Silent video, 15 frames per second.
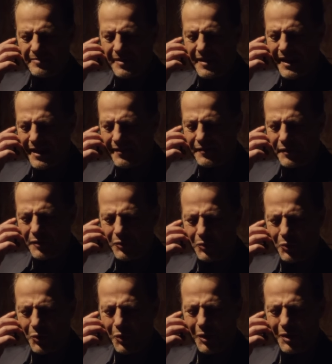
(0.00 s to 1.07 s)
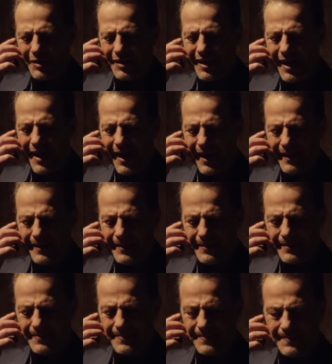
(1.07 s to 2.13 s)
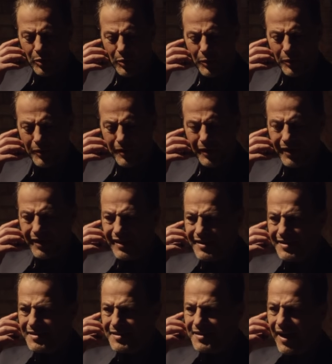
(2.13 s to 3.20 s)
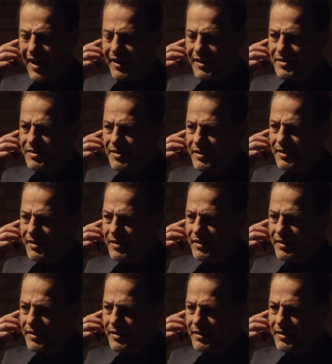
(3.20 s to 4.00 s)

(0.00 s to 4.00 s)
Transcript: We've been after the wrong guy. Porter is Sykes.